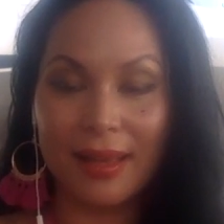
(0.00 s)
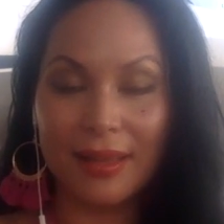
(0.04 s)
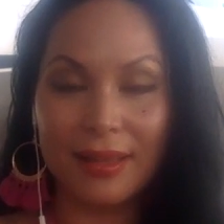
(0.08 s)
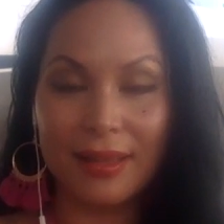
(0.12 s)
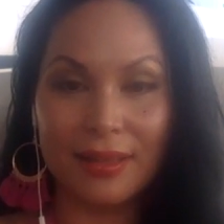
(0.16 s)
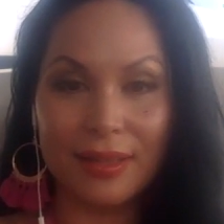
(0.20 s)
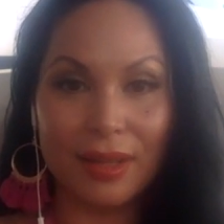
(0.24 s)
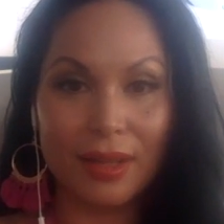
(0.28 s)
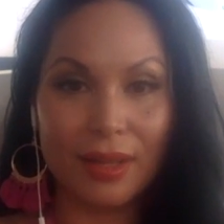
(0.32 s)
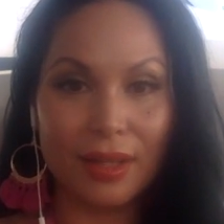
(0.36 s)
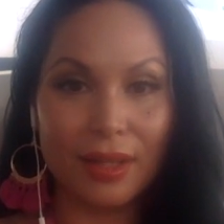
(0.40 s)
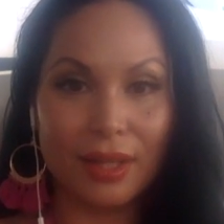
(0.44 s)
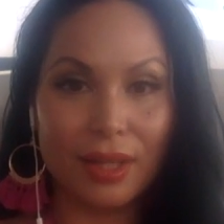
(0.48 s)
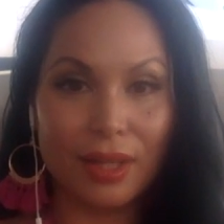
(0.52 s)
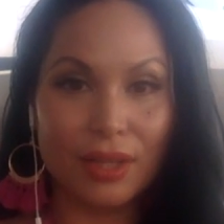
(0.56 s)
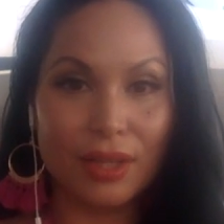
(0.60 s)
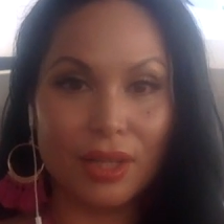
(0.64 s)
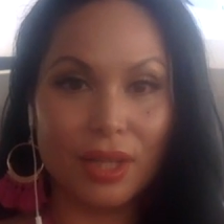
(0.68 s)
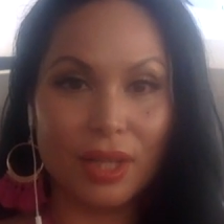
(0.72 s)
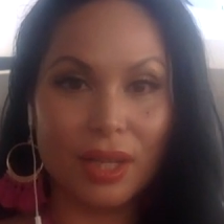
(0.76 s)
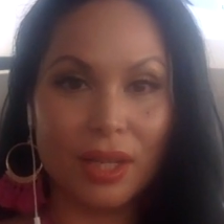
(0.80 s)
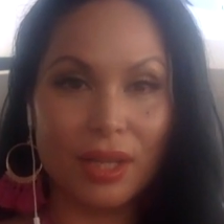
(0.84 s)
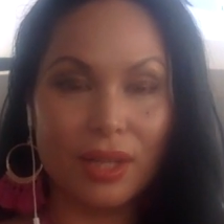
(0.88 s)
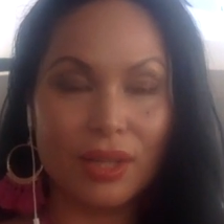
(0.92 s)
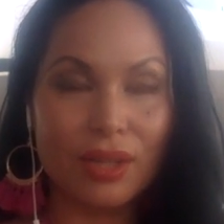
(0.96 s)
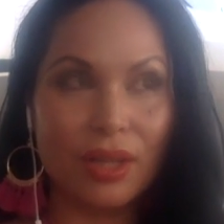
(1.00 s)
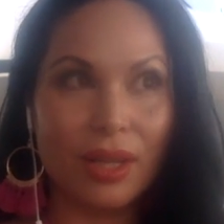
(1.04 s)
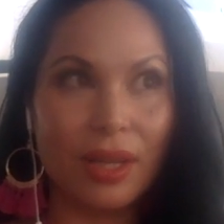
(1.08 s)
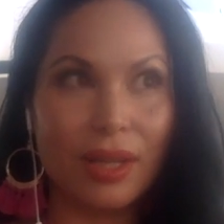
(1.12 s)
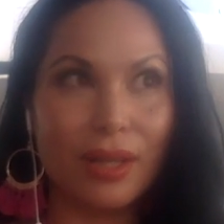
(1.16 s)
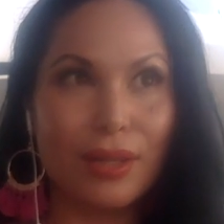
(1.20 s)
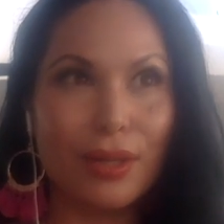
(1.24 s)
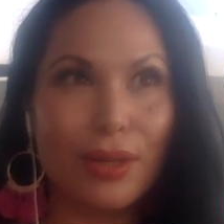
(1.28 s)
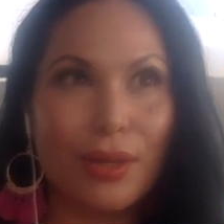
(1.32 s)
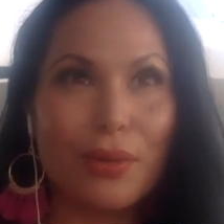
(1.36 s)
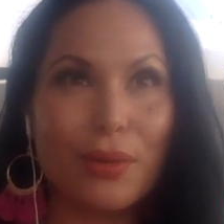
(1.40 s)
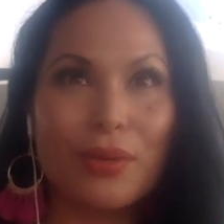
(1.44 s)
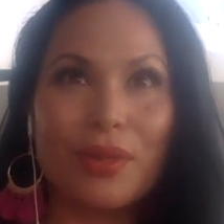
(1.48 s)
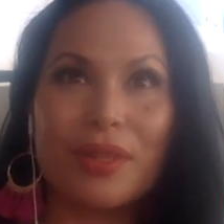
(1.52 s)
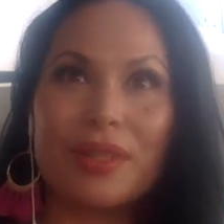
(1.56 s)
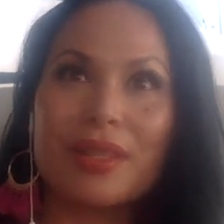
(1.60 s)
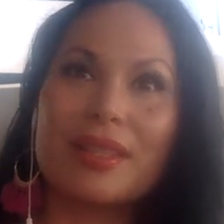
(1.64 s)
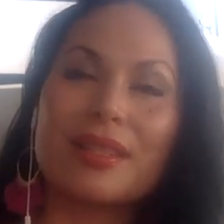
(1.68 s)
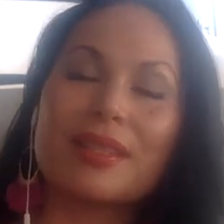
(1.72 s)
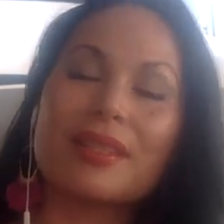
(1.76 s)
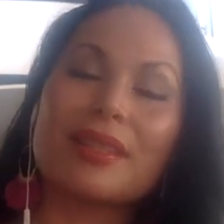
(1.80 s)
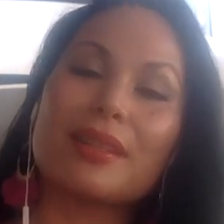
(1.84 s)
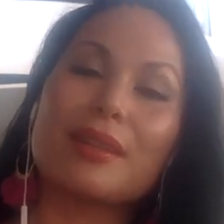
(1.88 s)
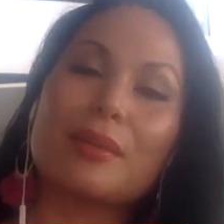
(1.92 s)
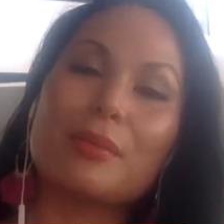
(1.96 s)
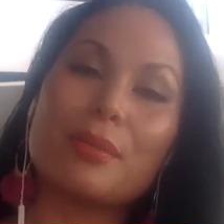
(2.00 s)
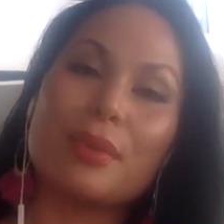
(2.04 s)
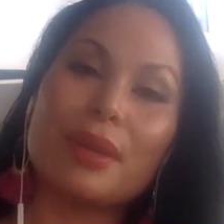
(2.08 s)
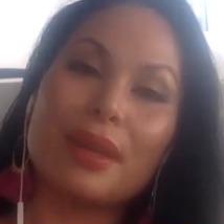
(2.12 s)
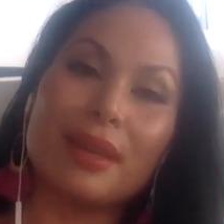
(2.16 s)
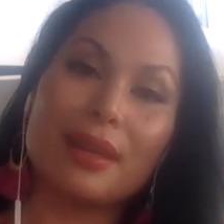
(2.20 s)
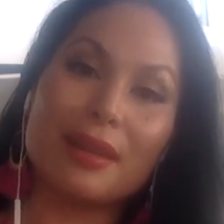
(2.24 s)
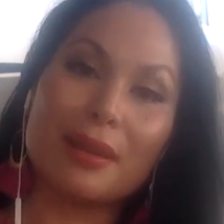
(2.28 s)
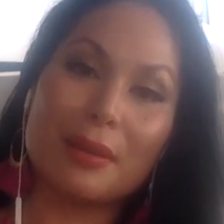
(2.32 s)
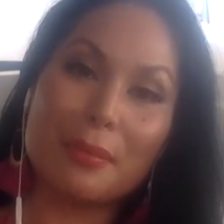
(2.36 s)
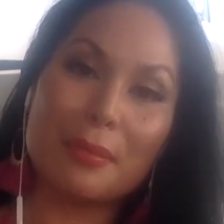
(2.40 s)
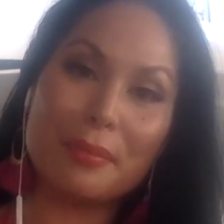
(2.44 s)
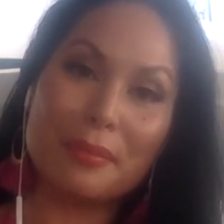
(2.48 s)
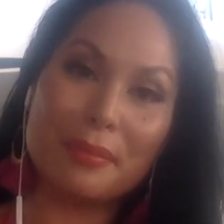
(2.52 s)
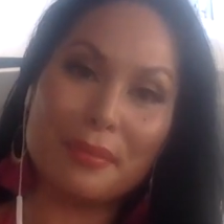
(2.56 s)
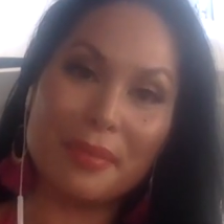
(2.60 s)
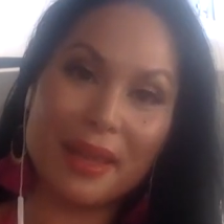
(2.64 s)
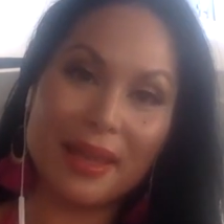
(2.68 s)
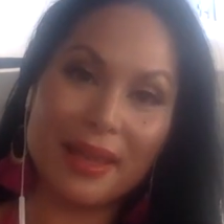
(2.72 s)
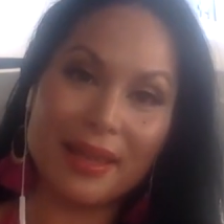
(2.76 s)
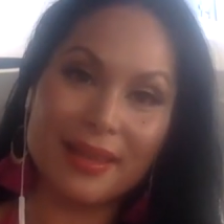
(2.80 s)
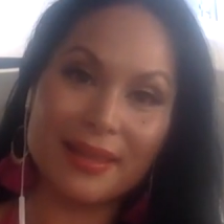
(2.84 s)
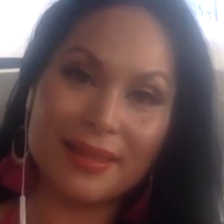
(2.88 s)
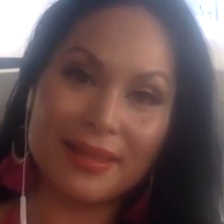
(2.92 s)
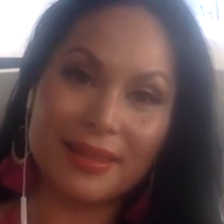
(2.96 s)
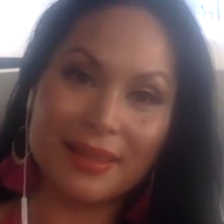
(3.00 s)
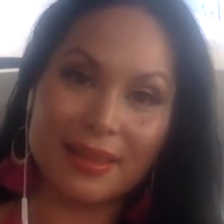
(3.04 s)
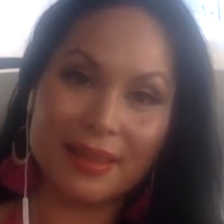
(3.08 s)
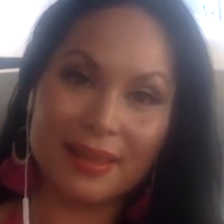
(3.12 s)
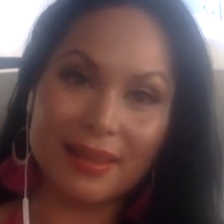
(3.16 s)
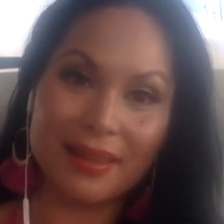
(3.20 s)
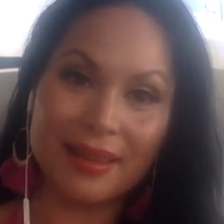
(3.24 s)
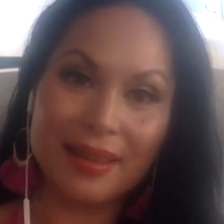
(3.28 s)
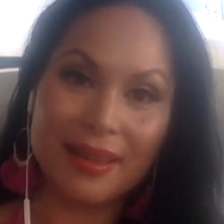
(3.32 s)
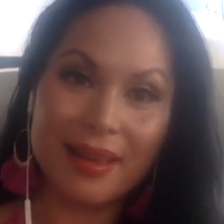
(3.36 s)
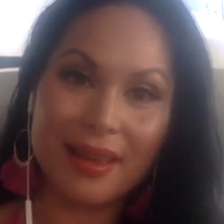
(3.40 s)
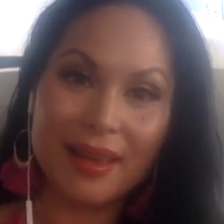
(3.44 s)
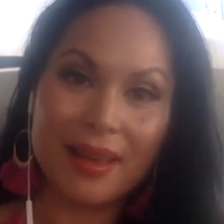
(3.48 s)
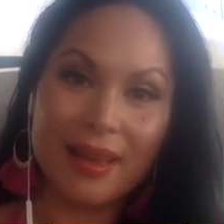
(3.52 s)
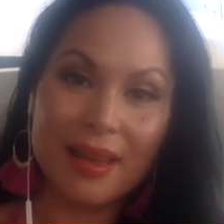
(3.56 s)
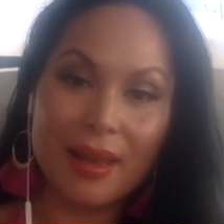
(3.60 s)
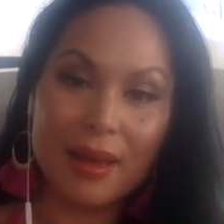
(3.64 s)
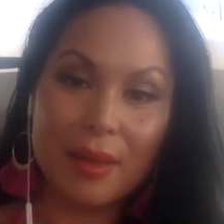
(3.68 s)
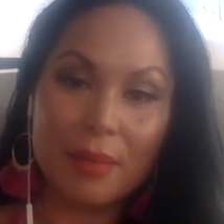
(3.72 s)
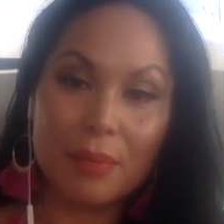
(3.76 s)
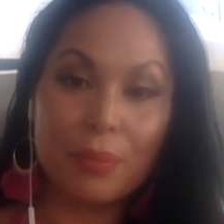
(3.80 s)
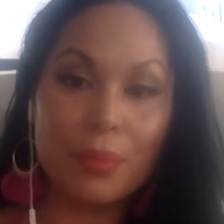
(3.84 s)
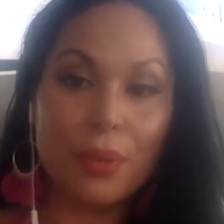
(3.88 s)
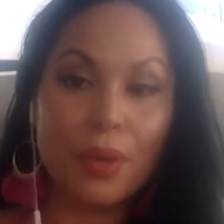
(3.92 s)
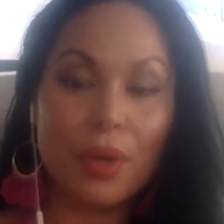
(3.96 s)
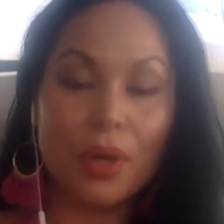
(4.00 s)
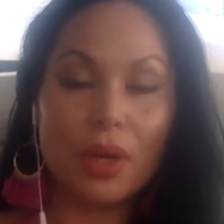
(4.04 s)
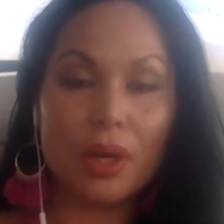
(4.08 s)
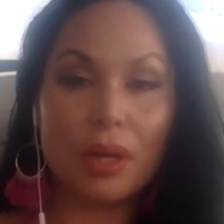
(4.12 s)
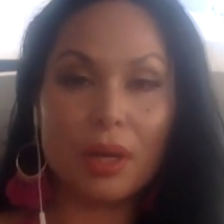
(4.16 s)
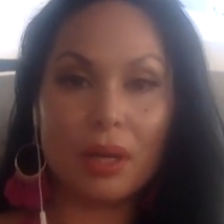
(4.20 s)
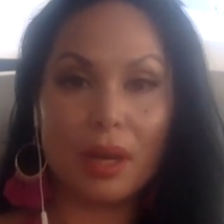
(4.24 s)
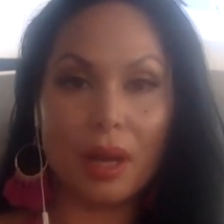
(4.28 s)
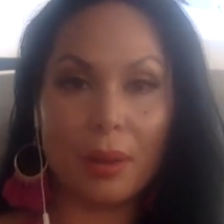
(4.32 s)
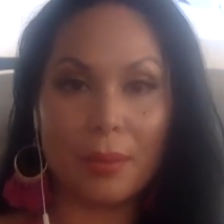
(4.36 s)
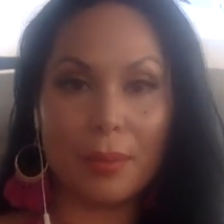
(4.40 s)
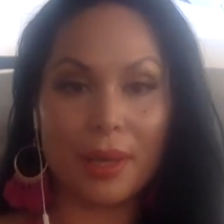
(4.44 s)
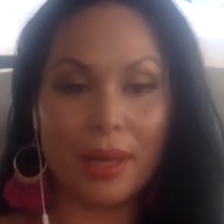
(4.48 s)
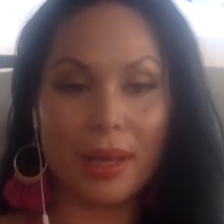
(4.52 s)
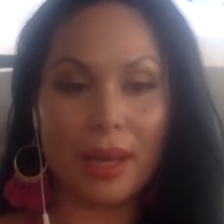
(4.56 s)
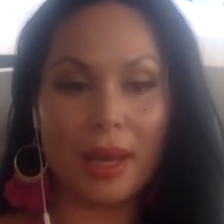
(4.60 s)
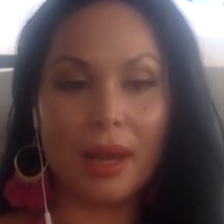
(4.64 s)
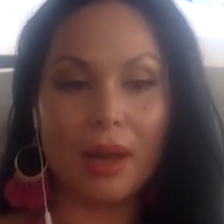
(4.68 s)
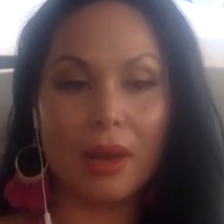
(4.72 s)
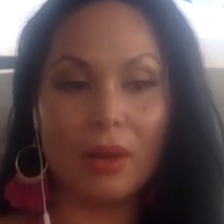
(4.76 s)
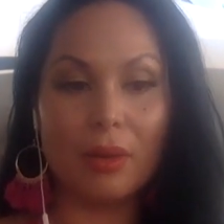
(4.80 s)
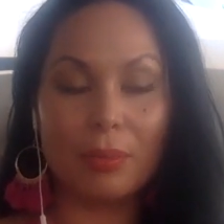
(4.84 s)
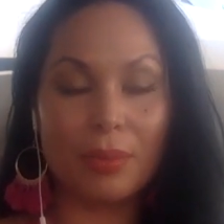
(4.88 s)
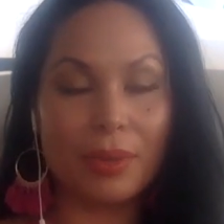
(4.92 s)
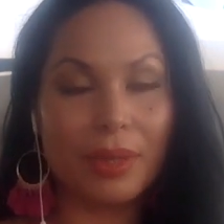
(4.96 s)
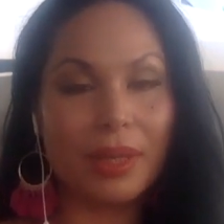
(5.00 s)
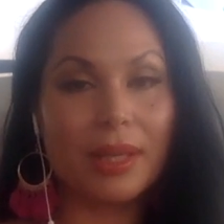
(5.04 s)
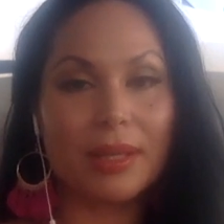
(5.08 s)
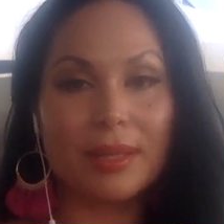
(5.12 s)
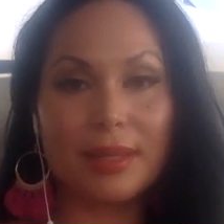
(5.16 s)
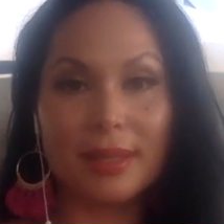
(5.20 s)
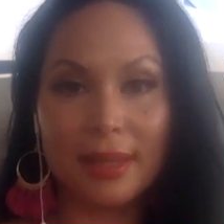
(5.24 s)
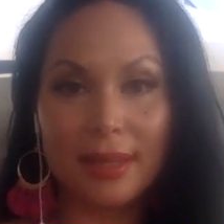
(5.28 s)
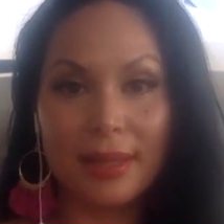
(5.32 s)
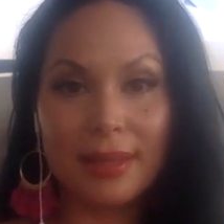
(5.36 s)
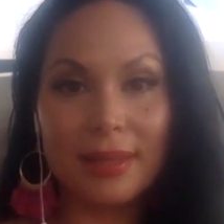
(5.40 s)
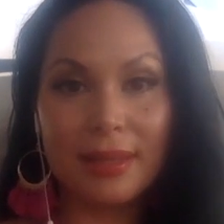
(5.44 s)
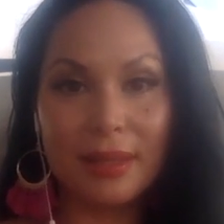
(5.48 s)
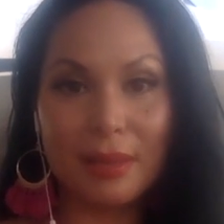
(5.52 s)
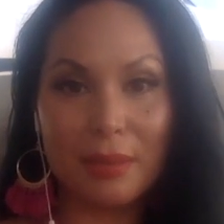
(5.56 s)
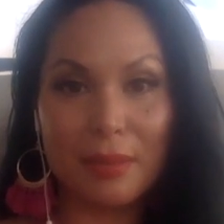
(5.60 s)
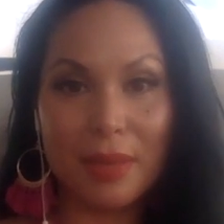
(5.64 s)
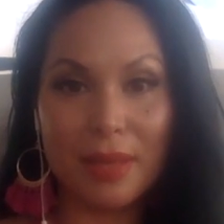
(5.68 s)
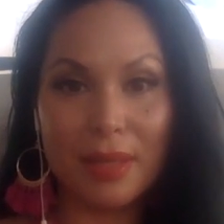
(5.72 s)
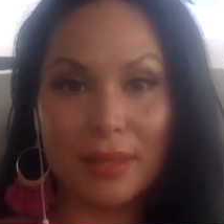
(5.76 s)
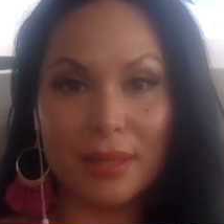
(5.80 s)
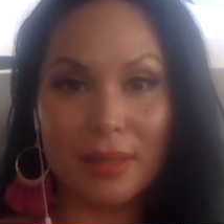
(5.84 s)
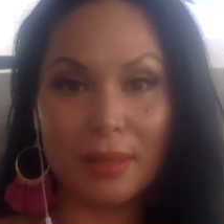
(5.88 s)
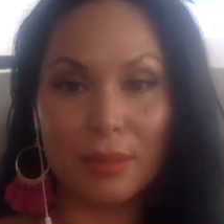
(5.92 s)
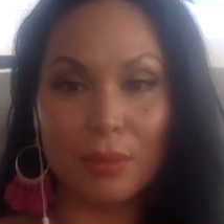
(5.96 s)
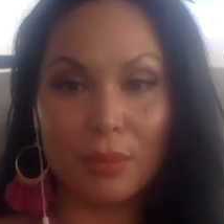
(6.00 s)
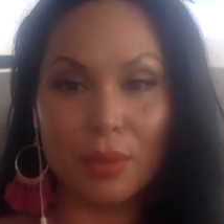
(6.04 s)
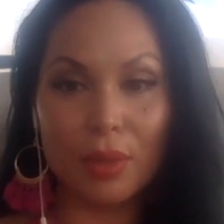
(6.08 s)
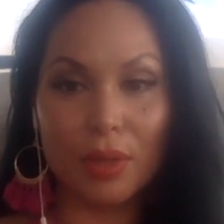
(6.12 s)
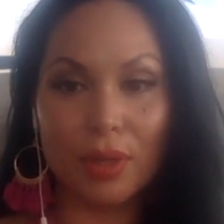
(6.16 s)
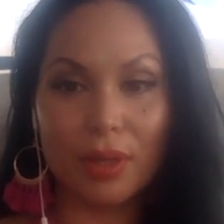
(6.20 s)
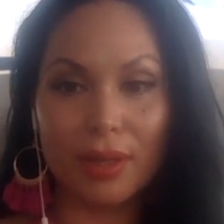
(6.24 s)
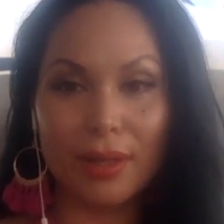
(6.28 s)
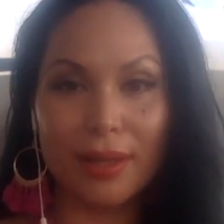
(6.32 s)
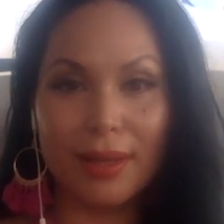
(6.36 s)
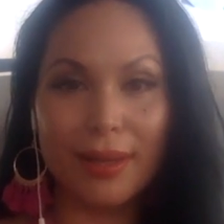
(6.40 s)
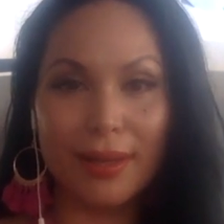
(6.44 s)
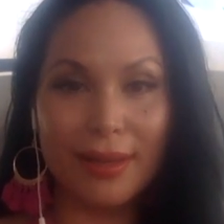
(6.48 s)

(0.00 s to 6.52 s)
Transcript: is not going to change. I know this is going to be an amazing book coming out, because it is an amazing book.